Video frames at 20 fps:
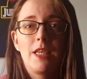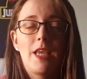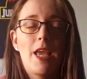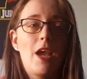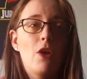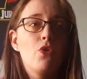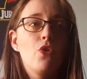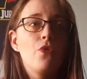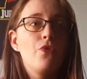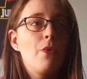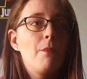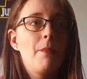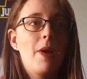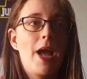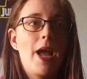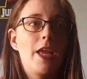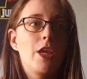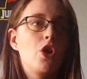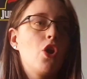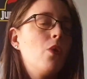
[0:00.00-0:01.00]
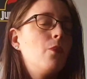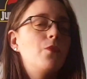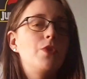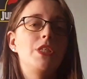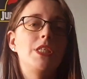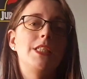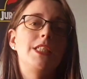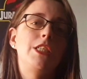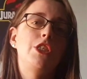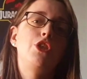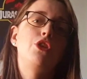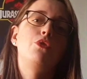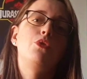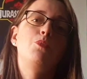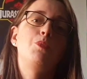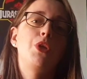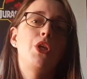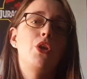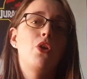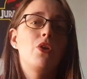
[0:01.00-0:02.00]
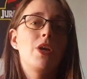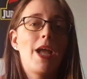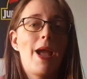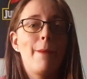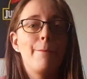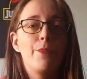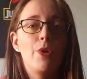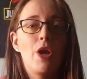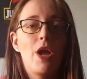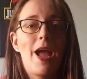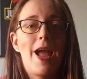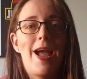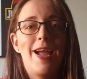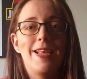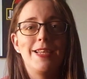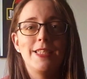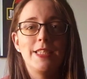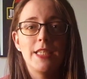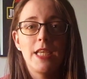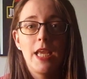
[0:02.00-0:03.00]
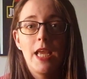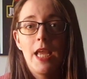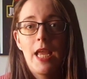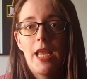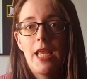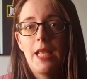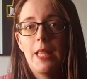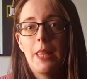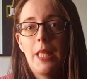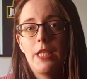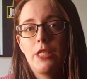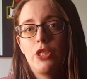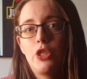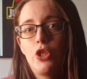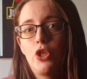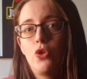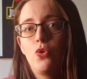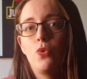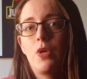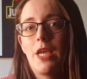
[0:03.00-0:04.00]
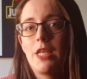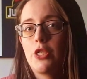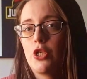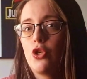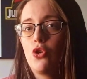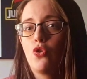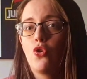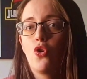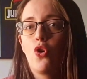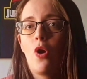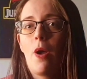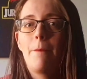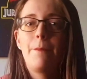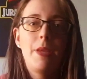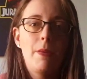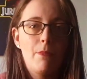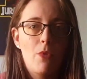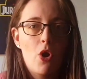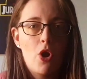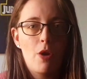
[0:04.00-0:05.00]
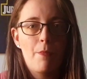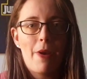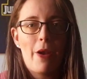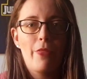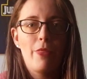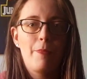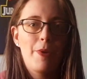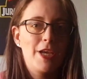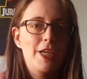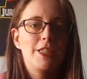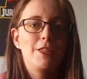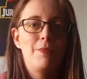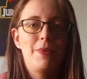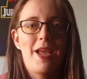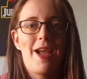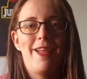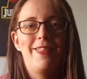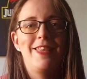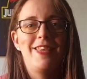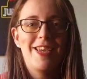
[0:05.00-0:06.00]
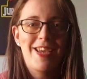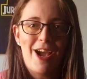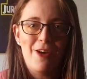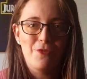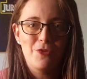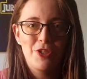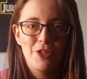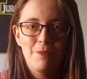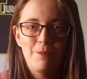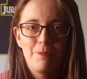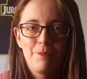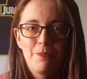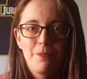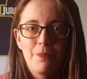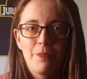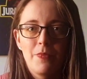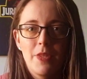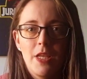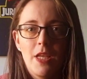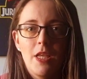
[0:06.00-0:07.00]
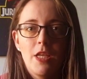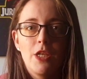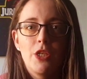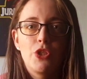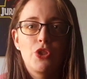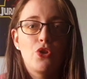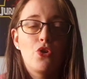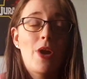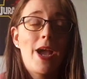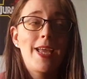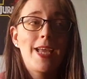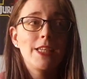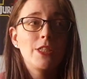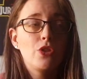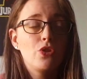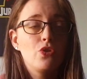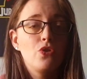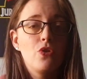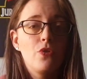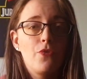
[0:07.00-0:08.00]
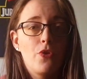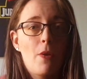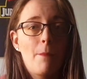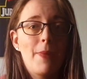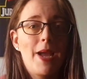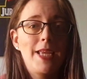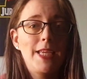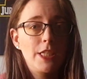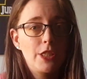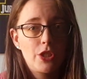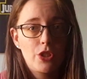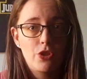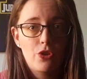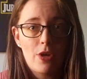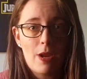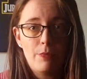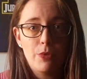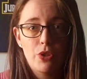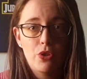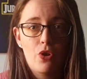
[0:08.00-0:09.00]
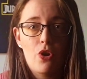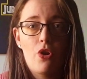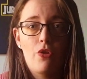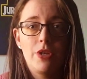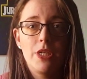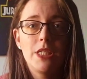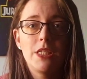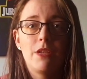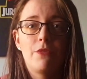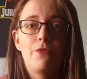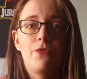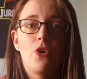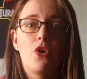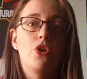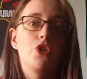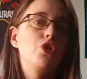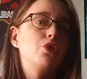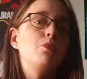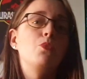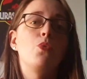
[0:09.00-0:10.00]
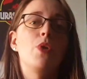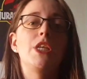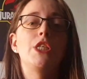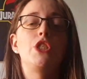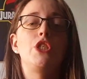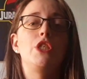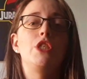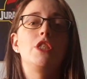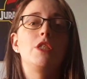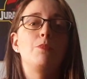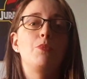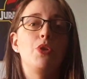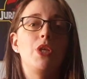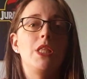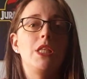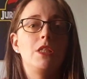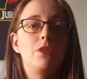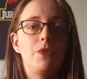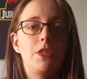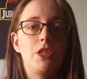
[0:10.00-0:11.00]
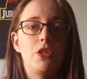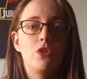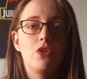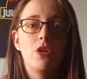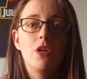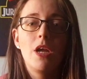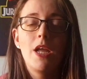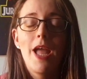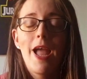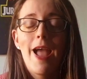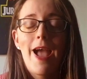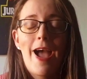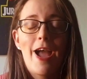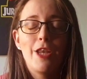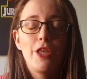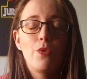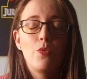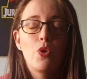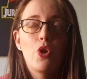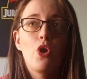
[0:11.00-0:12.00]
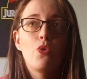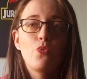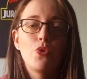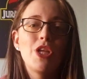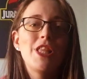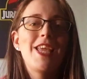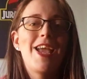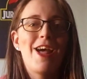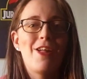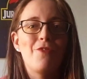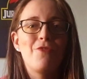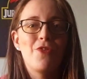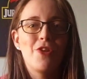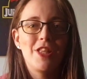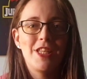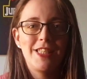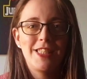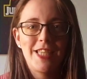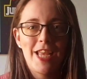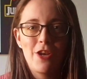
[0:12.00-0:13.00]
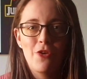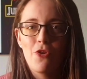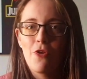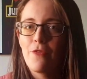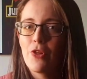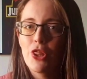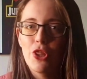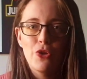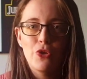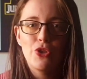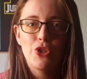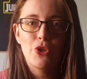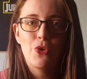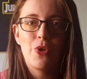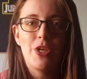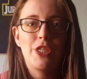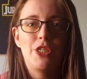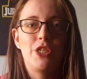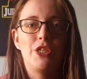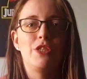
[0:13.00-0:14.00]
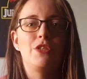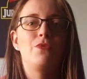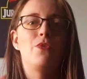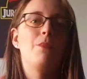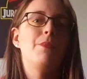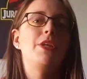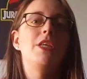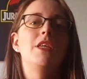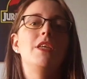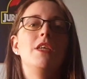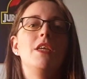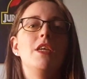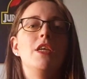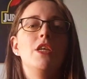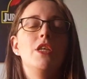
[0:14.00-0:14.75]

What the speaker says: get over my confidence issues being on camera, and it lets you get to know a bit more about the person behind the account. So I asked over on my Instagram stories for some questions to put in this video, and you were all really helpful and sent over loads of questions for me.